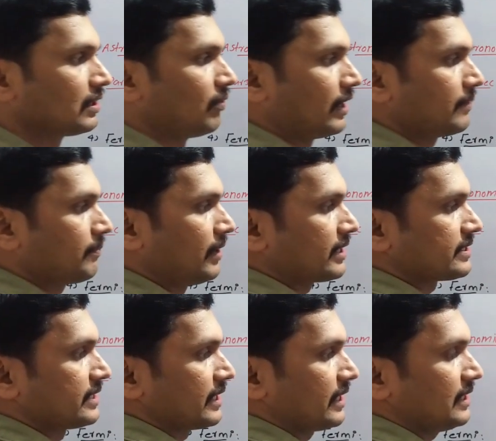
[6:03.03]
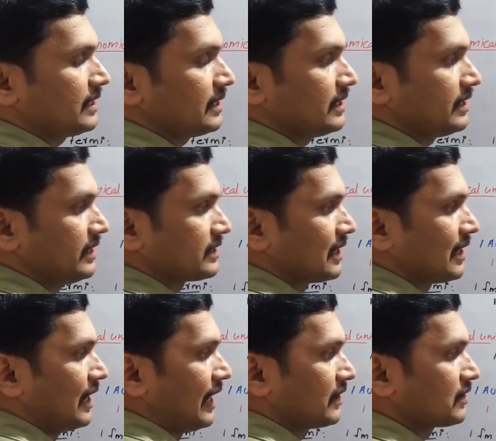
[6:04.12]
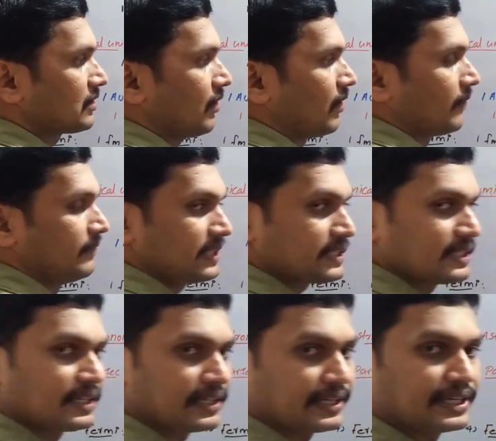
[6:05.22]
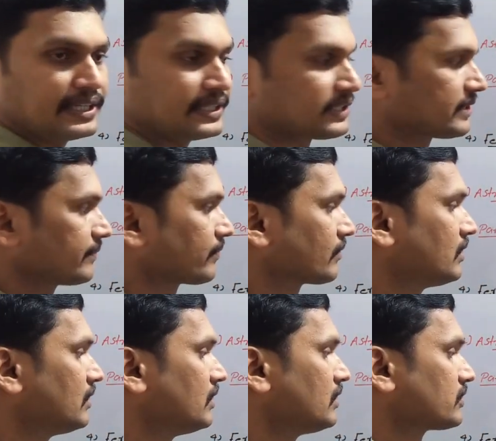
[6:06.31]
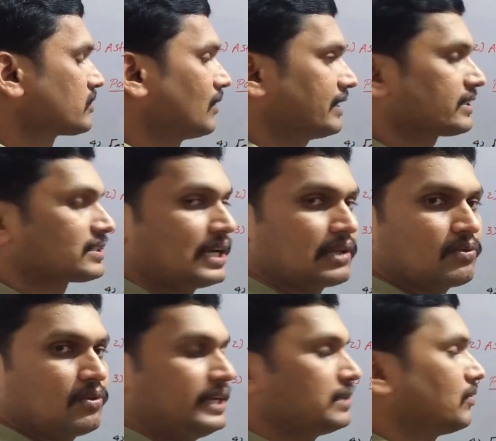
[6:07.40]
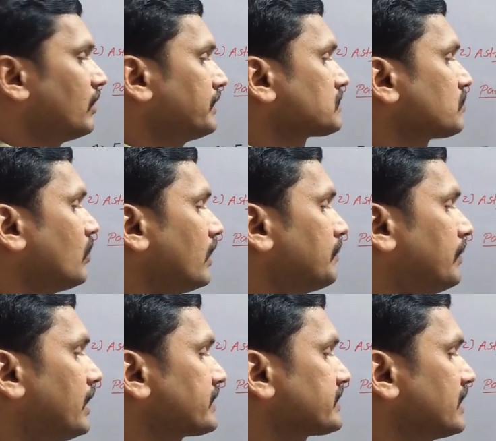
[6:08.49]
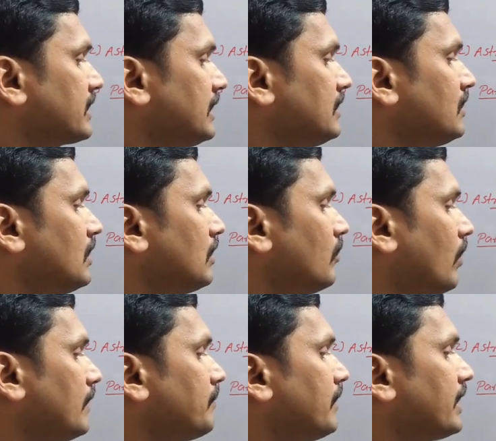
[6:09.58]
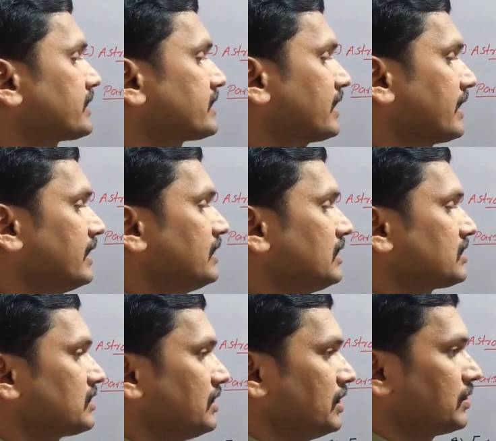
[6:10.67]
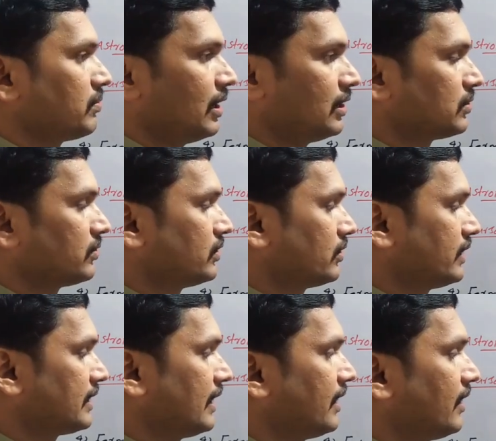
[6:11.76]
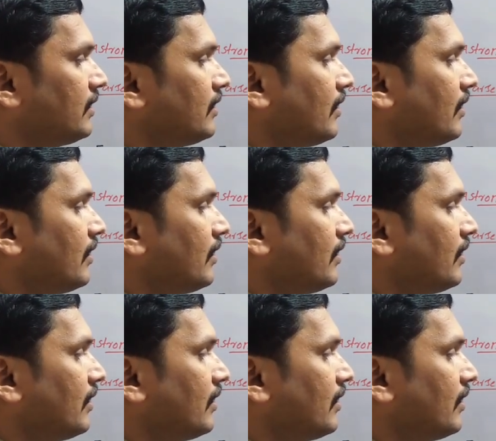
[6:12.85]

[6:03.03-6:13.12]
1 parsecond is the length of this radius. So let us calculate what is 1 parsecond. 1 parsecond is equal to, that